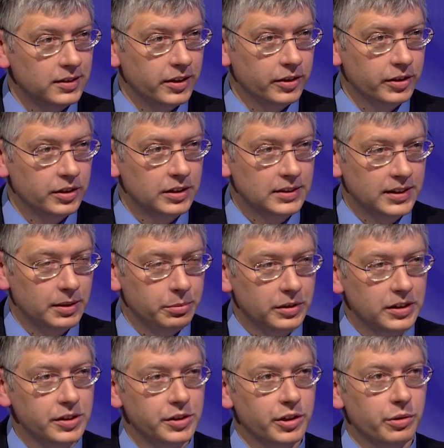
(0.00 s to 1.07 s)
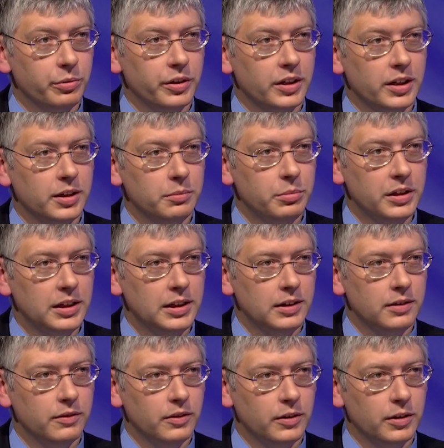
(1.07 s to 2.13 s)
another good example. This year we're going to
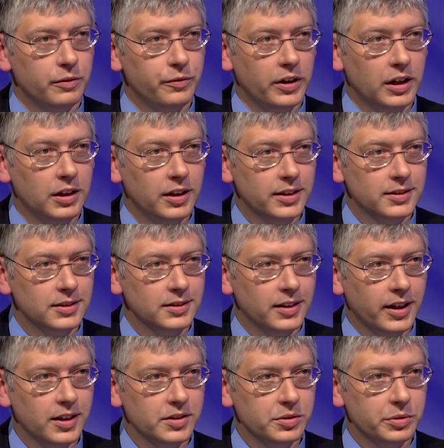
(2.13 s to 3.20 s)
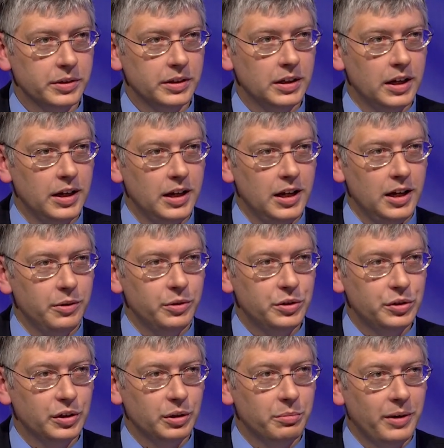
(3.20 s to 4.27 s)
be finalizing that. So we
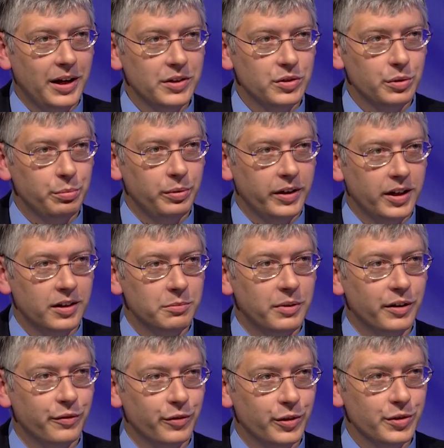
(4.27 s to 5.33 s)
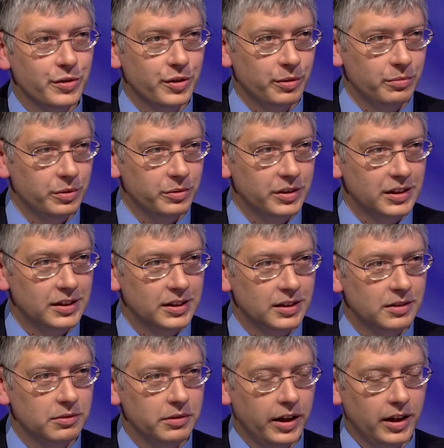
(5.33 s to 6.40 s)
took a master plan in my first term that we
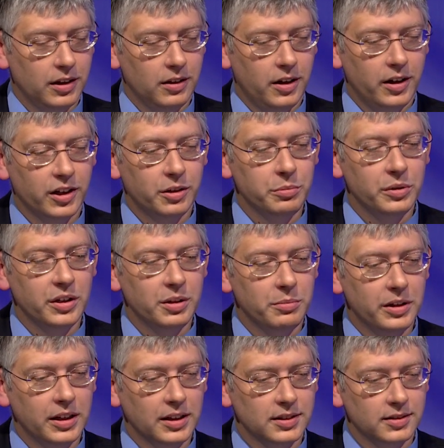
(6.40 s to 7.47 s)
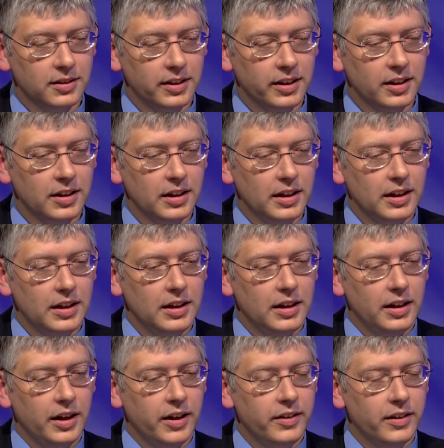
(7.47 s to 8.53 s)
did, had a lot of community meetings on it,
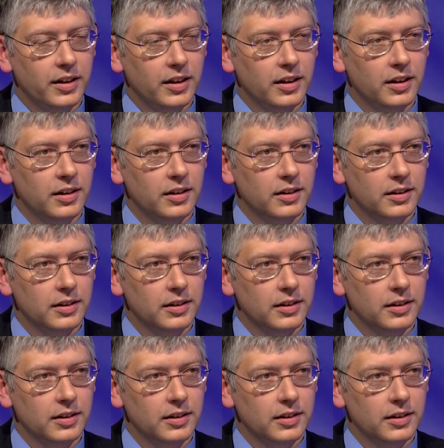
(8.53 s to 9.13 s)
and then